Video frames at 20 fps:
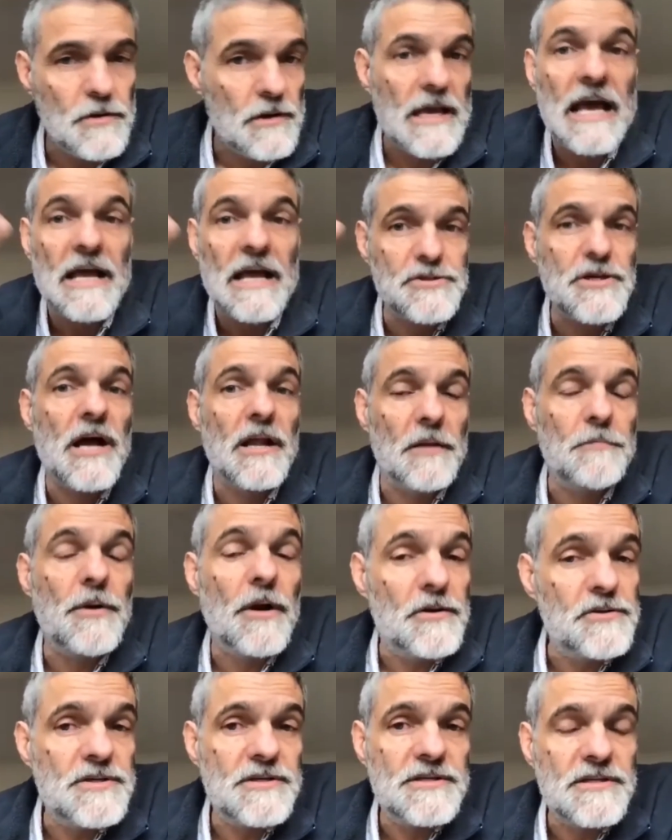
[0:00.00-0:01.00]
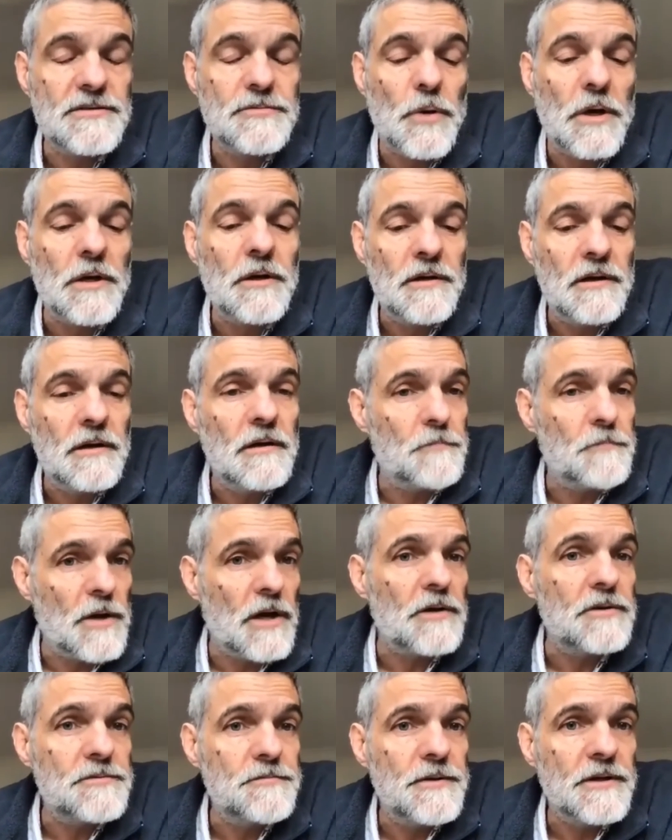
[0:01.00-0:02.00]
agile approaches is one approach
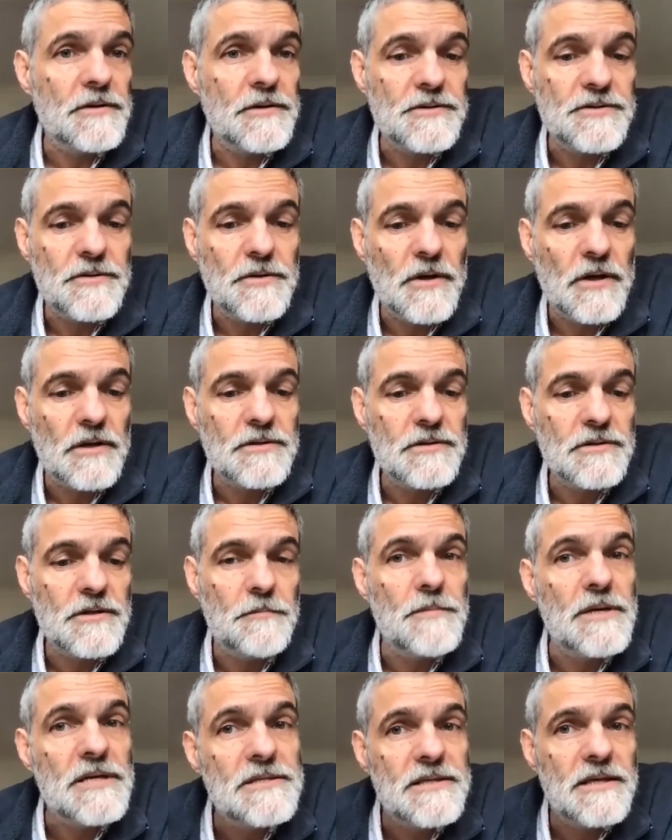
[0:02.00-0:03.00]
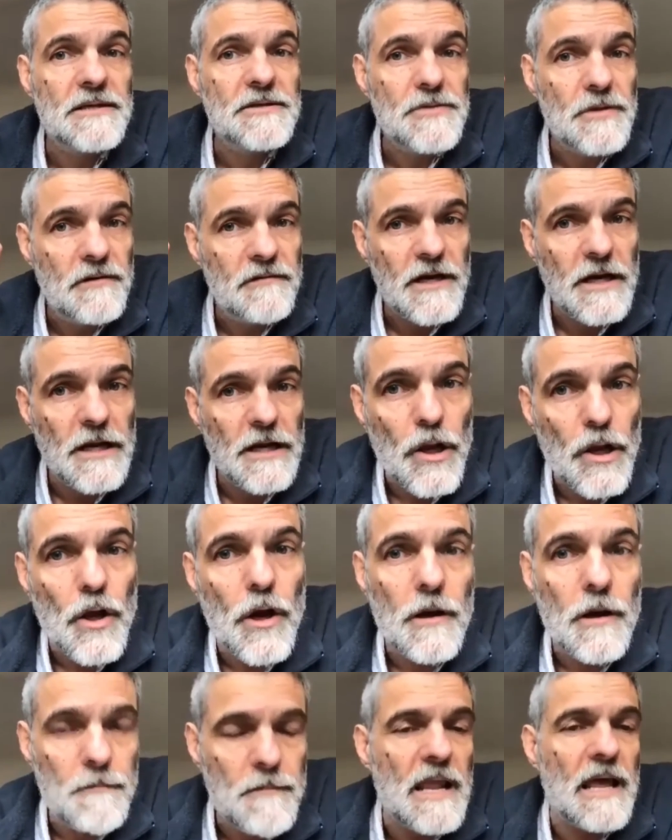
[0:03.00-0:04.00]
because you're not committing to a very
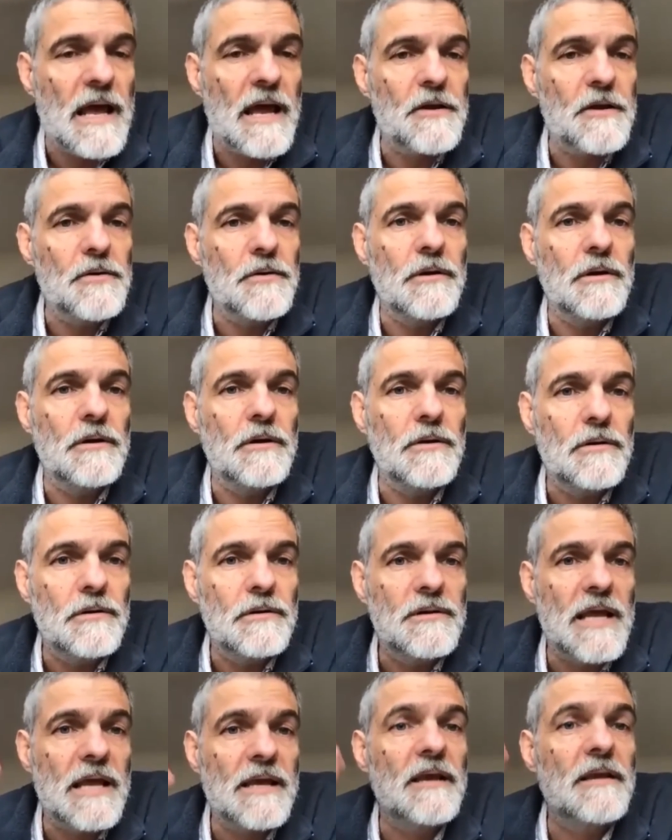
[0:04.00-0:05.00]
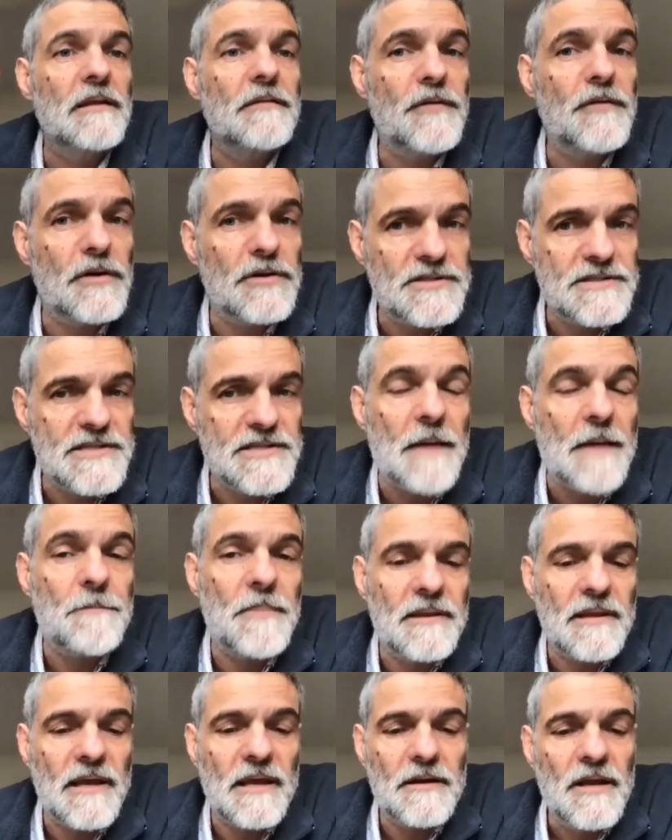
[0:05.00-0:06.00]
long plan. You're taking the first step
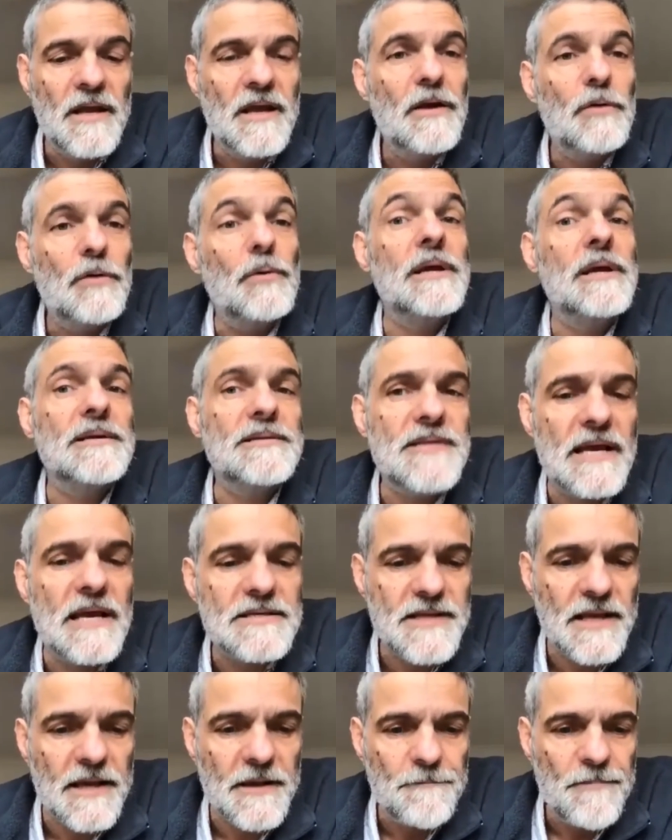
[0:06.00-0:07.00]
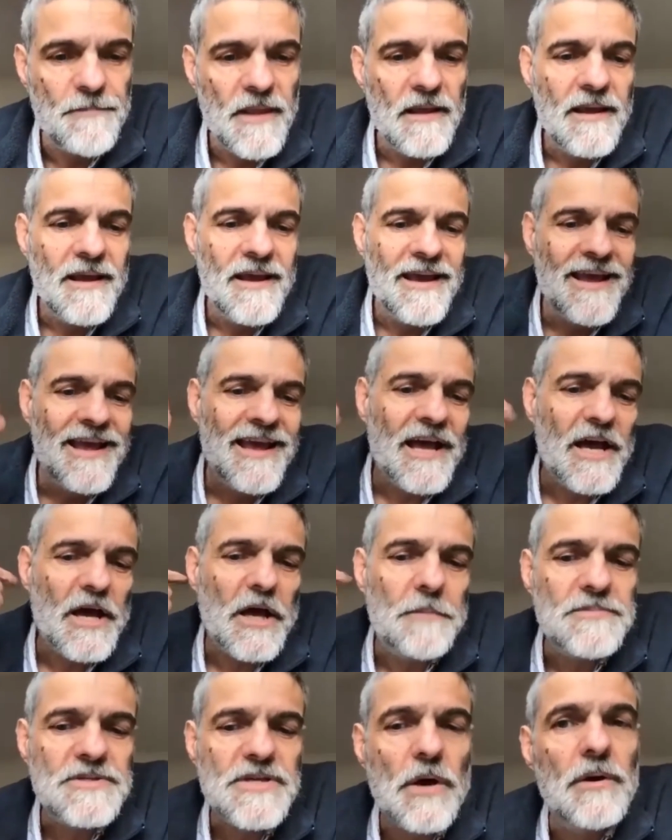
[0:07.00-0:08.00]
and then reassessing.
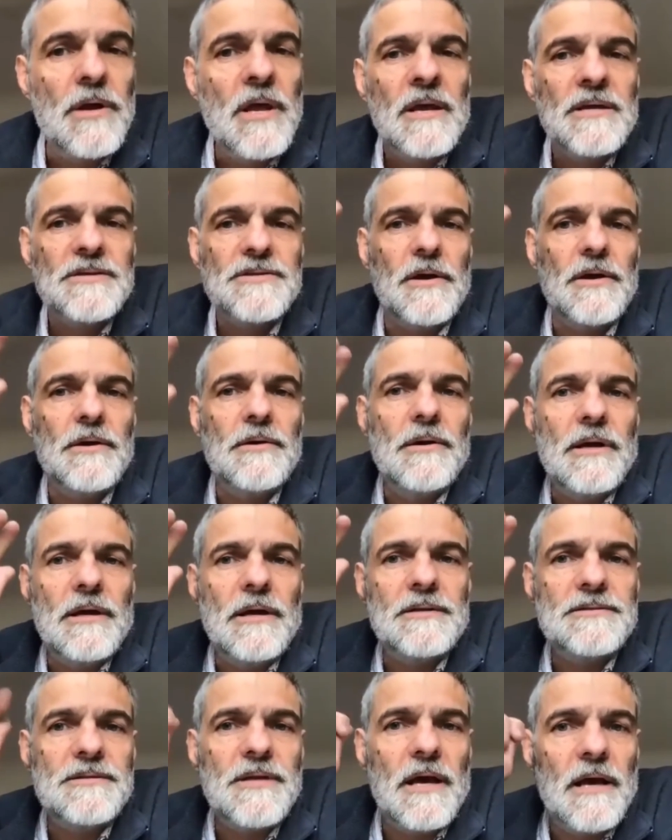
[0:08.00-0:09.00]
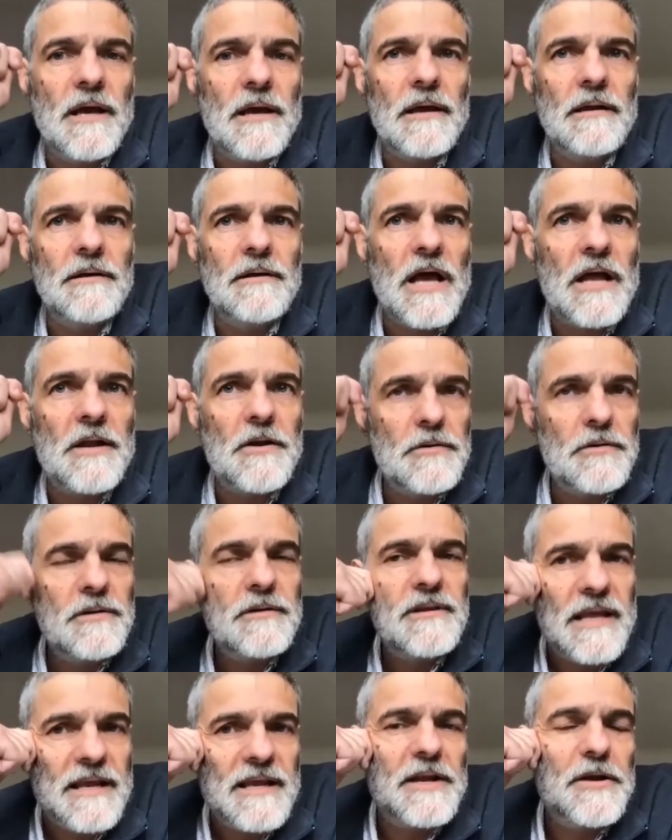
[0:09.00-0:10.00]
So it's no, I
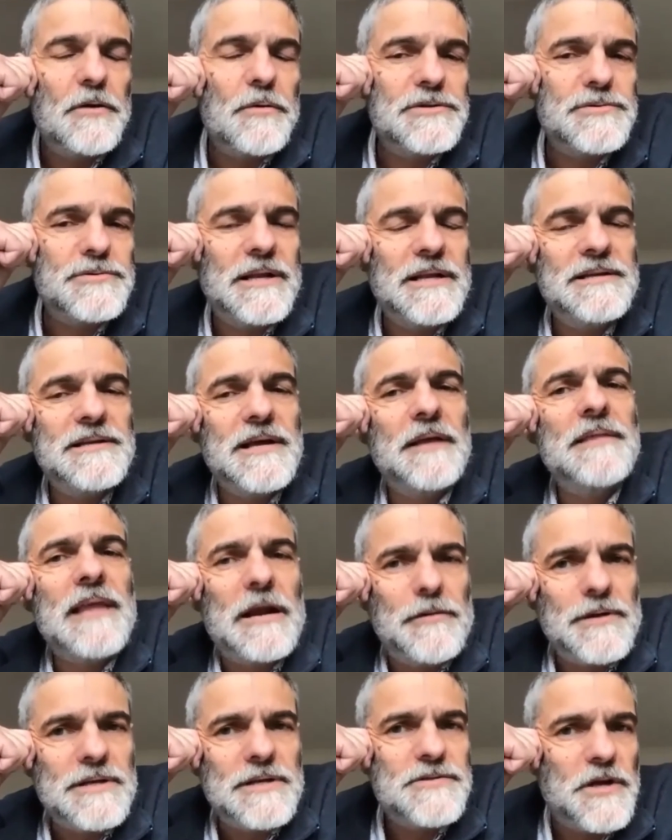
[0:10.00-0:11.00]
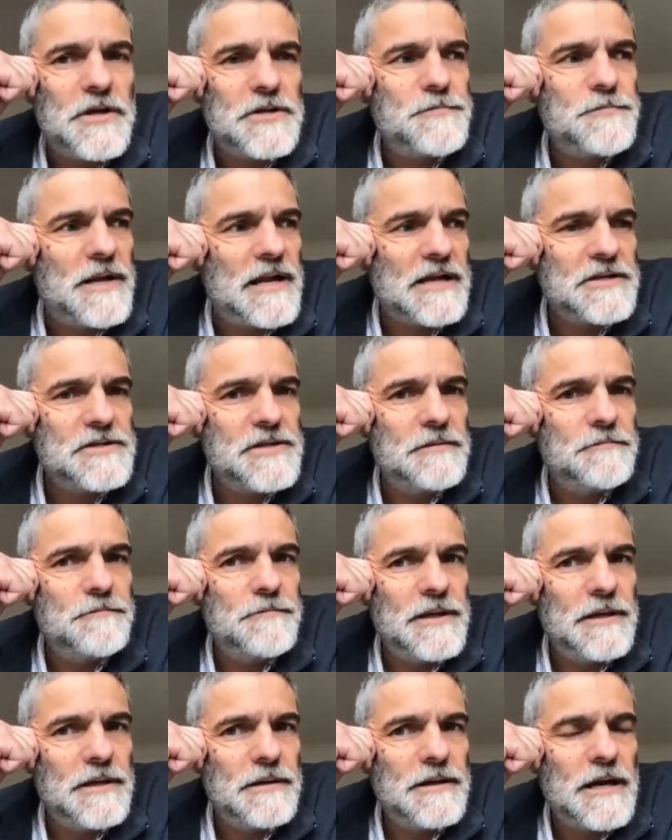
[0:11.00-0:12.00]
don't think anyone's really done that research, but actually it'd
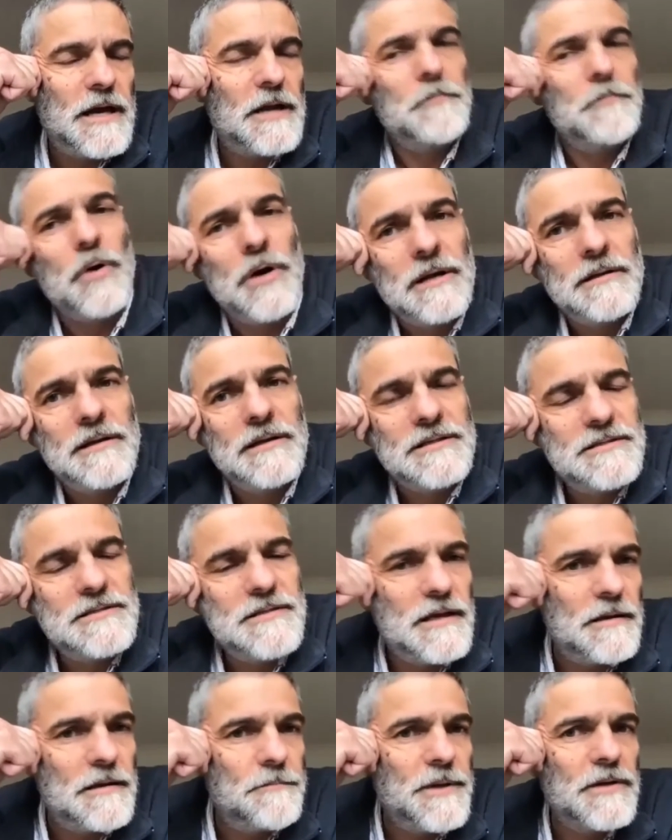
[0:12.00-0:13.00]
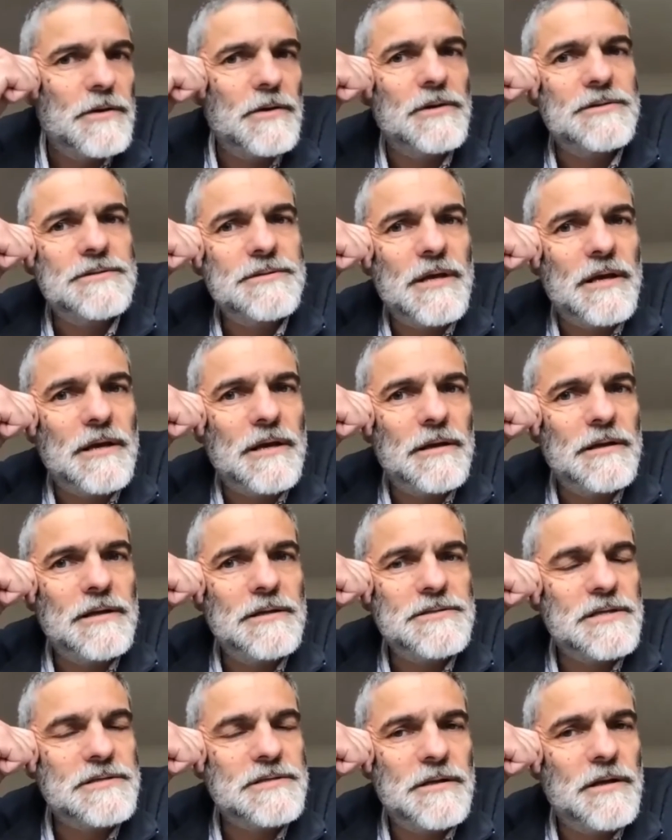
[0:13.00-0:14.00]
be kind of pointless because
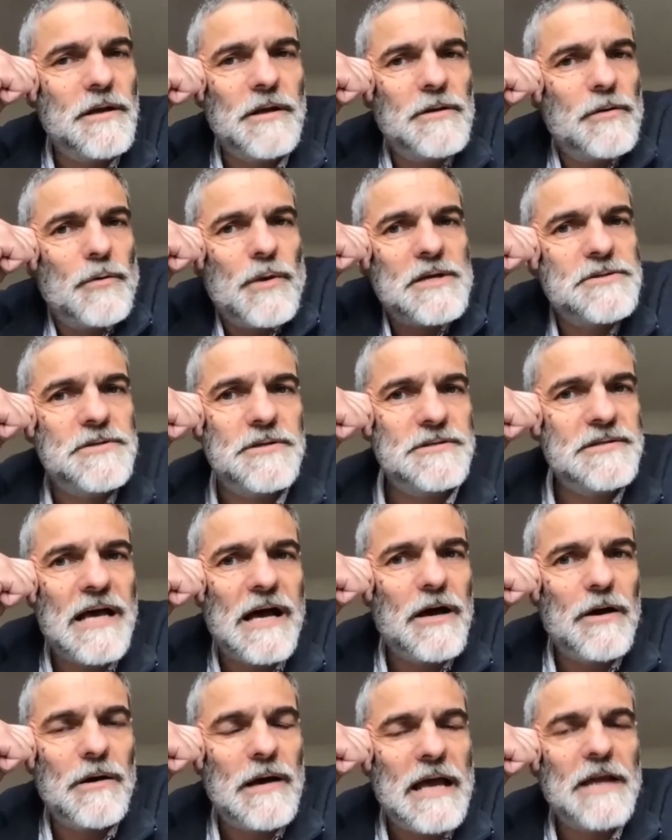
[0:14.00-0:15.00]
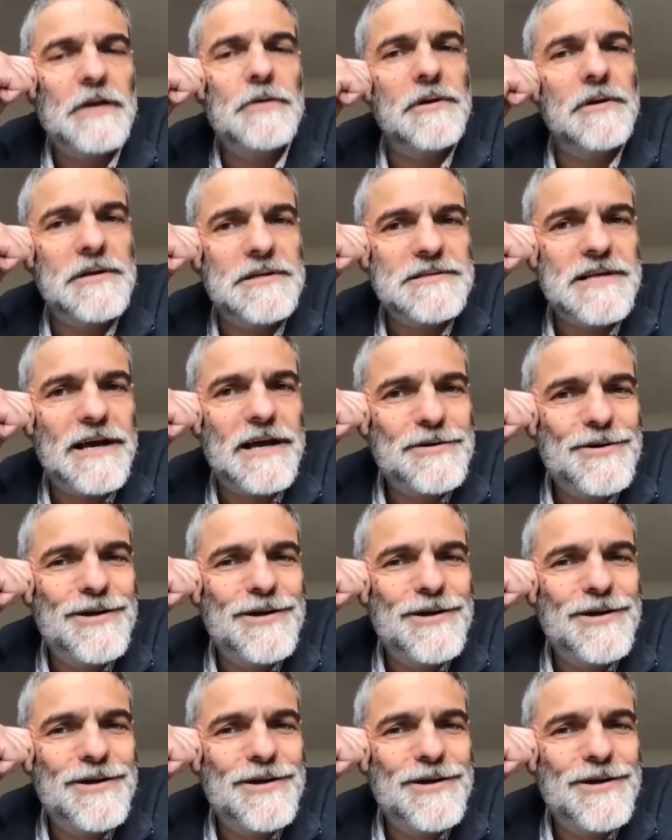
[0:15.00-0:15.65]
it's just the question is how accurate is our